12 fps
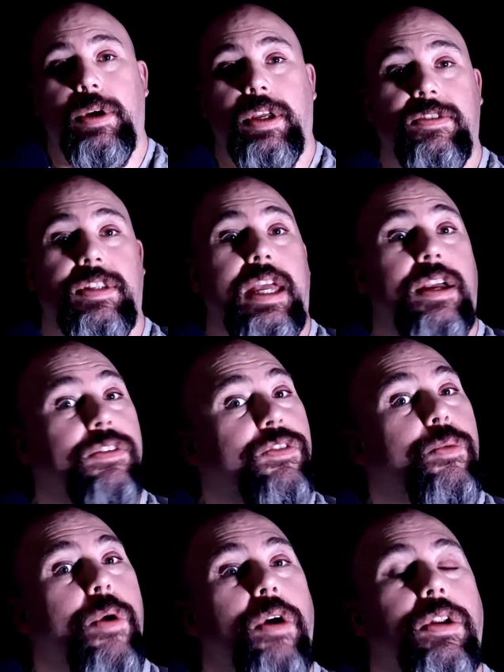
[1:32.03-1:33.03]
things for
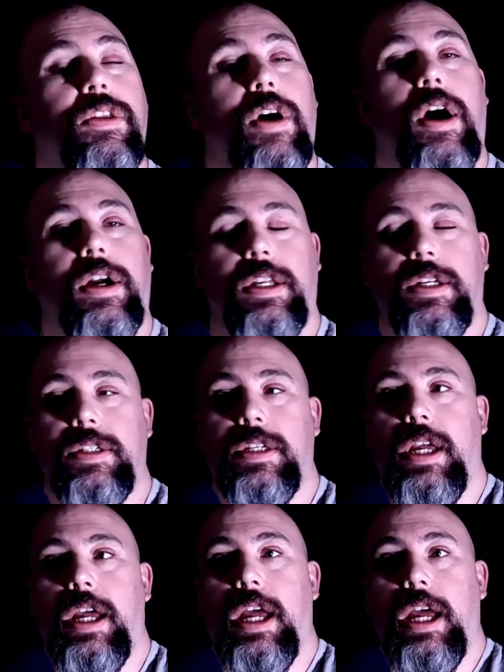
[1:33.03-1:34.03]
World of Darkness
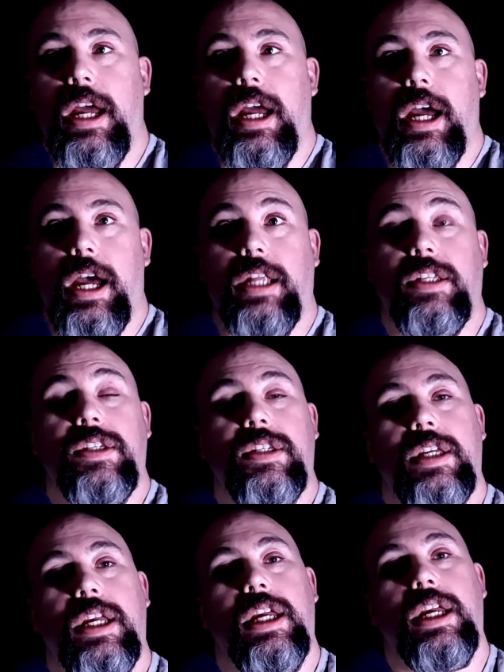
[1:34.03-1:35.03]
and
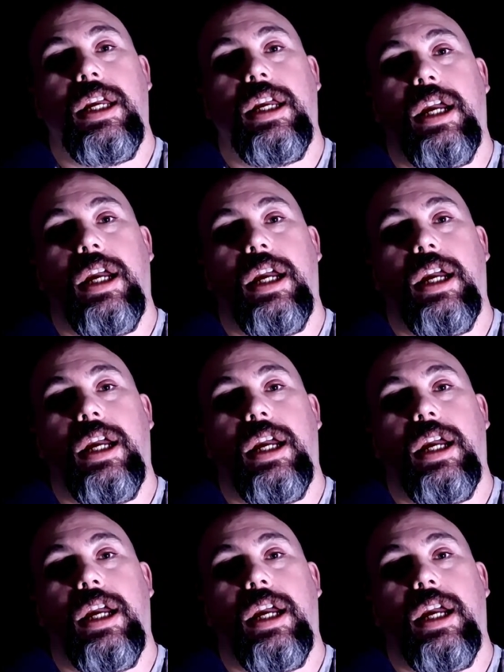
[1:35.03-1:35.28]
see